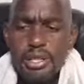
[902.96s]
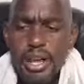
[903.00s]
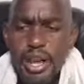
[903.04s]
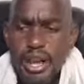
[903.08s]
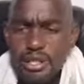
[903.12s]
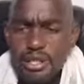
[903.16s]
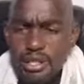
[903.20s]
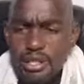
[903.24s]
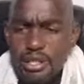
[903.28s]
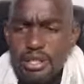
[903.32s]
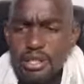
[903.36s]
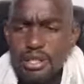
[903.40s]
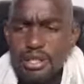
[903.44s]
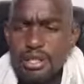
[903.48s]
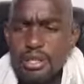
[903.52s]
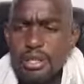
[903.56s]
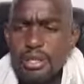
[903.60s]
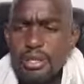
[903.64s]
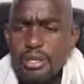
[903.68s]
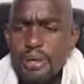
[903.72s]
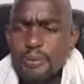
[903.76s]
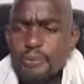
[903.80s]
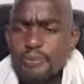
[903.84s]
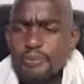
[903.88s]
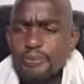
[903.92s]
Yes!
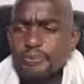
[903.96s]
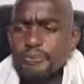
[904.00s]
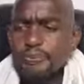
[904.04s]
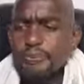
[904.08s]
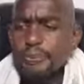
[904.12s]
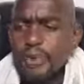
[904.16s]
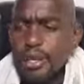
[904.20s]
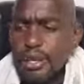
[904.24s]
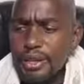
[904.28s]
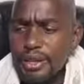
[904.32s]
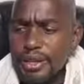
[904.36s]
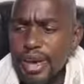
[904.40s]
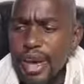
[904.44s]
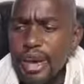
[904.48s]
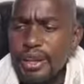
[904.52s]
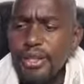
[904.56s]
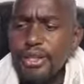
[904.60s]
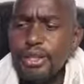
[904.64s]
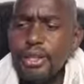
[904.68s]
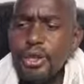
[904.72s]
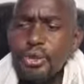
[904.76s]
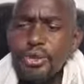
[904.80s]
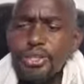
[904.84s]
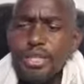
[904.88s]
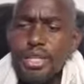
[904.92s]

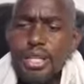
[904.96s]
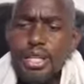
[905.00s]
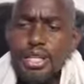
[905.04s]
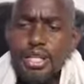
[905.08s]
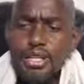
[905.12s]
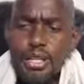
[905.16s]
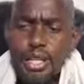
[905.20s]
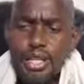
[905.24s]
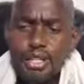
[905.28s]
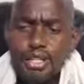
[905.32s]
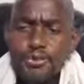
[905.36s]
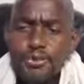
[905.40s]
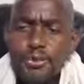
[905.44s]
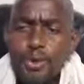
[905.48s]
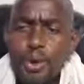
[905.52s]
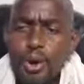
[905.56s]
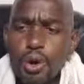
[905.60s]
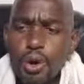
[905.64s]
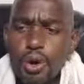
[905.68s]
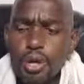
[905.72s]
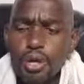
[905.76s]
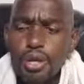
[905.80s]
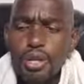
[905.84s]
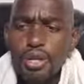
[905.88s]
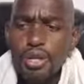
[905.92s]
Thank you, Jesus,
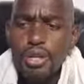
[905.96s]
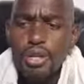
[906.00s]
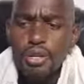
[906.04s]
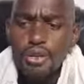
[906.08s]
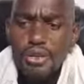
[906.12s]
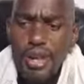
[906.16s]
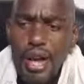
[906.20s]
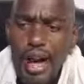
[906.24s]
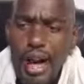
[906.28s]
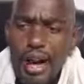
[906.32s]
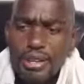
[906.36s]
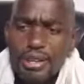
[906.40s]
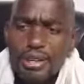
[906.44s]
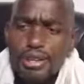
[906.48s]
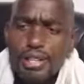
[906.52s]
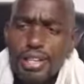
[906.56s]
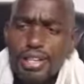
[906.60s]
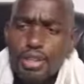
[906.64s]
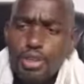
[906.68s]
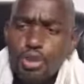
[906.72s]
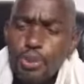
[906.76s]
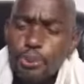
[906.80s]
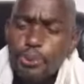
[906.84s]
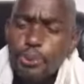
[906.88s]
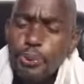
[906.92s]
for the
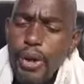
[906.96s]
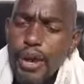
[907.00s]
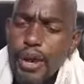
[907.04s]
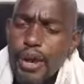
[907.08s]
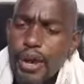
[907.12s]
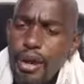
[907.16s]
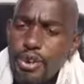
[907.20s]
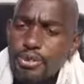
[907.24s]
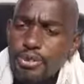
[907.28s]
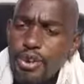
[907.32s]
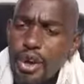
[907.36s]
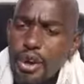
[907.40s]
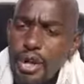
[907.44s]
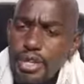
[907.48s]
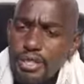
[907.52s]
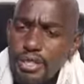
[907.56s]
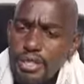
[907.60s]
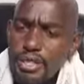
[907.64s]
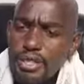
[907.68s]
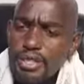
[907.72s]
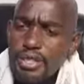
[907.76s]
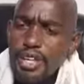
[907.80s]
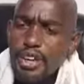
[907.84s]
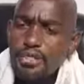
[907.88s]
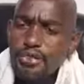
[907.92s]
answers to prayer of our
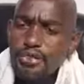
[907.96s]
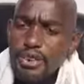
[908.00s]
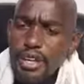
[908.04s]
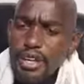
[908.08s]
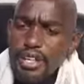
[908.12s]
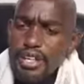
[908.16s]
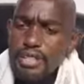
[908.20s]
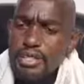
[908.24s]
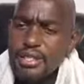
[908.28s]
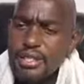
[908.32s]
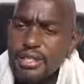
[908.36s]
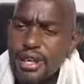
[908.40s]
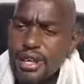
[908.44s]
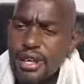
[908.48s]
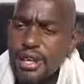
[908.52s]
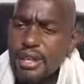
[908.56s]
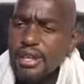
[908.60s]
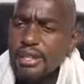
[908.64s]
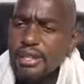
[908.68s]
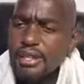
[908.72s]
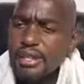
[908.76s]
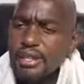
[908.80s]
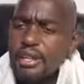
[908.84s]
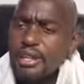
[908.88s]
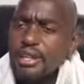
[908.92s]
sister Felista.
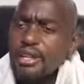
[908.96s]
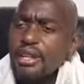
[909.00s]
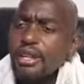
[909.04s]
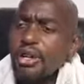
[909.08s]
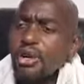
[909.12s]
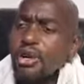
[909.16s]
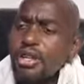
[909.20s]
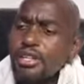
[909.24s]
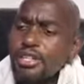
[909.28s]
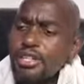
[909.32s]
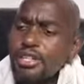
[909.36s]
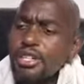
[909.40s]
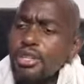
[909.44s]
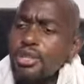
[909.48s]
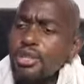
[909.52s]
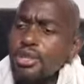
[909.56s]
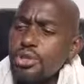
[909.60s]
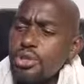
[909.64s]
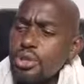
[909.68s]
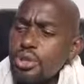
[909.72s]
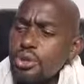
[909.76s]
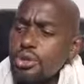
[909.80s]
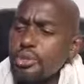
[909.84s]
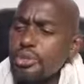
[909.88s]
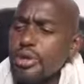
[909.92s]

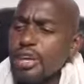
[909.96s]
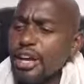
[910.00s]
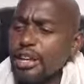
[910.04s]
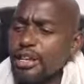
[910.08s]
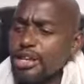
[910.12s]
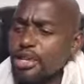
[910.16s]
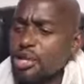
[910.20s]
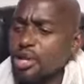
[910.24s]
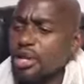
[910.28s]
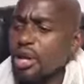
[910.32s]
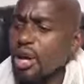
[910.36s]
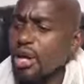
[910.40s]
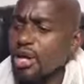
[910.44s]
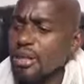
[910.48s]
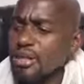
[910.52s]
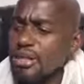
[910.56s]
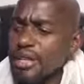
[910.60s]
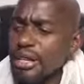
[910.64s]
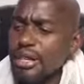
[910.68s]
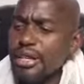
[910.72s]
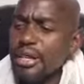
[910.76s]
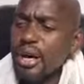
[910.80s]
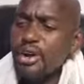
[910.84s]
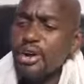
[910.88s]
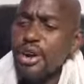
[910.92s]
Continue to be
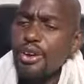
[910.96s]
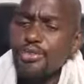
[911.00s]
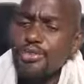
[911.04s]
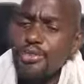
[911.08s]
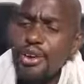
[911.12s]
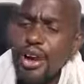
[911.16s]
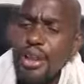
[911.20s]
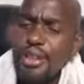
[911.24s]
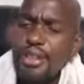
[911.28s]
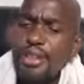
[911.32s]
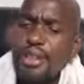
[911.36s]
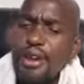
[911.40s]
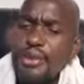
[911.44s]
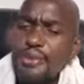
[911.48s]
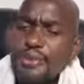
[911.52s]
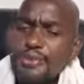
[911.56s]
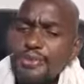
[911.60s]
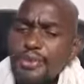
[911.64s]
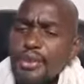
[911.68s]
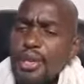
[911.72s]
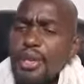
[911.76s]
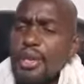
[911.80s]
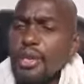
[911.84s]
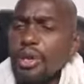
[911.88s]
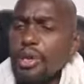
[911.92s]
exalted, our
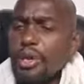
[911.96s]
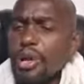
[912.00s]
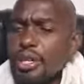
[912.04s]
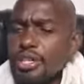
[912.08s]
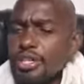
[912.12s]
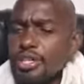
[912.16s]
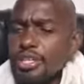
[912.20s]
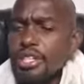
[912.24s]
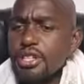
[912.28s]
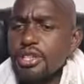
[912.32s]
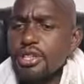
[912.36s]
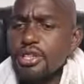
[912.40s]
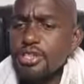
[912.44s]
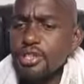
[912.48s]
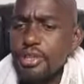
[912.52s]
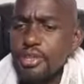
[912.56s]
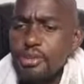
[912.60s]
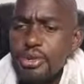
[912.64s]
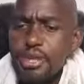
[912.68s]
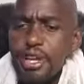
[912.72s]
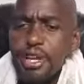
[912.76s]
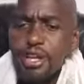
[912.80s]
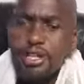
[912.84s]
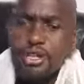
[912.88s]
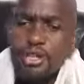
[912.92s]
Father. Continue to
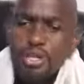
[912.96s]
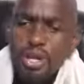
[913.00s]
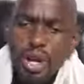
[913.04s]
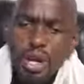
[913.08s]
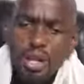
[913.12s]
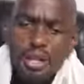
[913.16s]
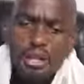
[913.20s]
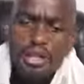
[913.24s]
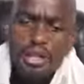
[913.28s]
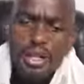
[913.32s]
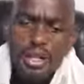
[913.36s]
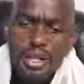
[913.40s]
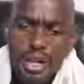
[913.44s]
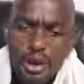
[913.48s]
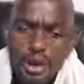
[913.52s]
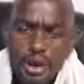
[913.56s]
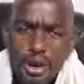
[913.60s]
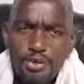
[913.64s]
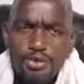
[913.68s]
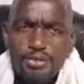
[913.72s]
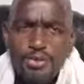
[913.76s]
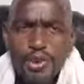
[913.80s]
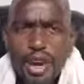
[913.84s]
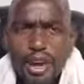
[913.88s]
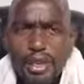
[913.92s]
be exalted,
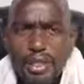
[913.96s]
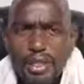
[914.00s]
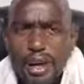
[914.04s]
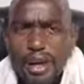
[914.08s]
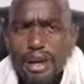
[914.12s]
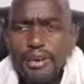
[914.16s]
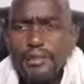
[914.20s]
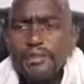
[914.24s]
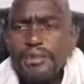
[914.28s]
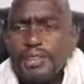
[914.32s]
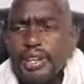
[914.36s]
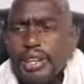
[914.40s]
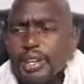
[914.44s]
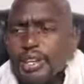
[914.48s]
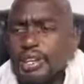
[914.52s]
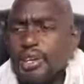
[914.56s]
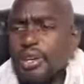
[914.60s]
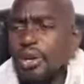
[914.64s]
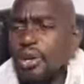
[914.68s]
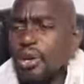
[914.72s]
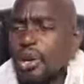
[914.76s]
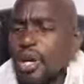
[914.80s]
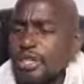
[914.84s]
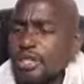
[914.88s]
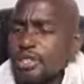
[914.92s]
our
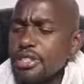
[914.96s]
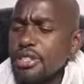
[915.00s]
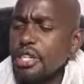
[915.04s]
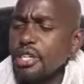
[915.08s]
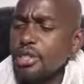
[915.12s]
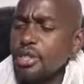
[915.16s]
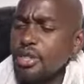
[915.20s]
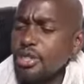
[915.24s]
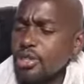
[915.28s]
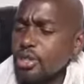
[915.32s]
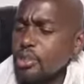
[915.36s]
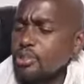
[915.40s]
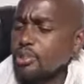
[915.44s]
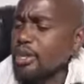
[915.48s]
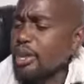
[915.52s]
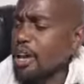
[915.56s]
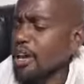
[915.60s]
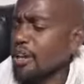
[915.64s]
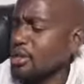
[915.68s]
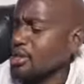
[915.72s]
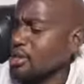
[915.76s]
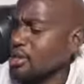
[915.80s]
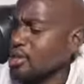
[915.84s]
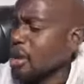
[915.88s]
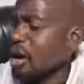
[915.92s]
Father. Continue to be
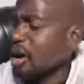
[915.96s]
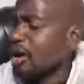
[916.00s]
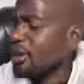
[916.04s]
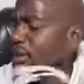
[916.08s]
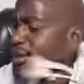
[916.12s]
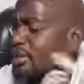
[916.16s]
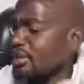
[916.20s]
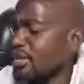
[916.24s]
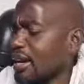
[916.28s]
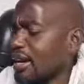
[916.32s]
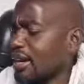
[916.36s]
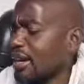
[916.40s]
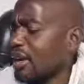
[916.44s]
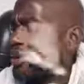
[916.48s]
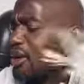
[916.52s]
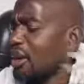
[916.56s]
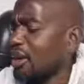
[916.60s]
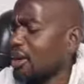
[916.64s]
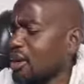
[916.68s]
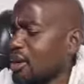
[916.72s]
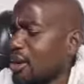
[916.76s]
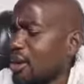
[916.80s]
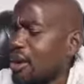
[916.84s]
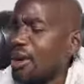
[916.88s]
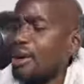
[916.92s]
exalted,
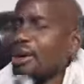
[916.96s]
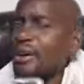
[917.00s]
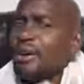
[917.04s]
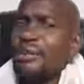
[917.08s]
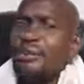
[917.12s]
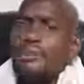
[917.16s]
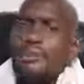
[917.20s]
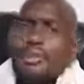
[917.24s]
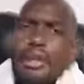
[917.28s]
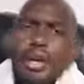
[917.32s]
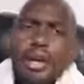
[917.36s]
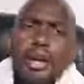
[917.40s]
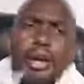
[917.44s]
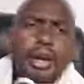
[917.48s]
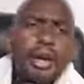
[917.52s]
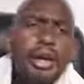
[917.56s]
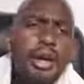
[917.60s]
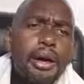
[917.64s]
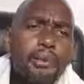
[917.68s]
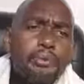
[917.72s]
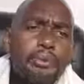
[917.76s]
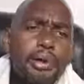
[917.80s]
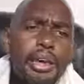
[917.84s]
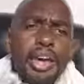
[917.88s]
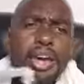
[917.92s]
our
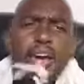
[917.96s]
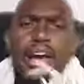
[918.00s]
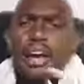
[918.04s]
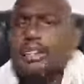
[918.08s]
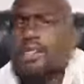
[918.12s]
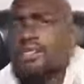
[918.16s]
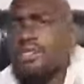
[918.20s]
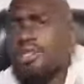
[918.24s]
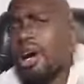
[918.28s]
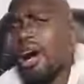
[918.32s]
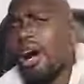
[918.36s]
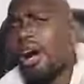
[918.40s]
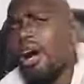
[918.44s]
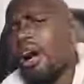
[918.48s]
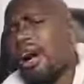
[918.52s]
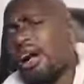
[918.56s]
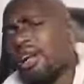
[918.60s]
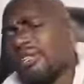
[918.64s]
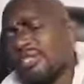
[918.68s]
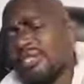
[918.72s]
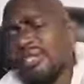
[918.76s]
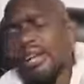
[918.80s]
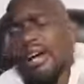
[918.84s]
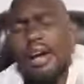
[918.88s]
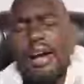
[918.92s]
God. Be
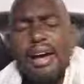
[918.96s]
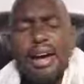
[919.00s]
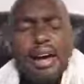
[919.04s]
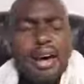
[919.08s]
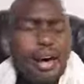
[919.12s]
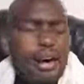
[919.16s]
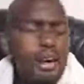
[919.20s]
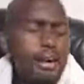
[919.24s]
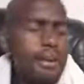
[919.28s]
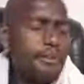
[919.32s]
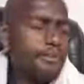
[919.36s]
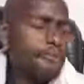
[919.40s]
exalted.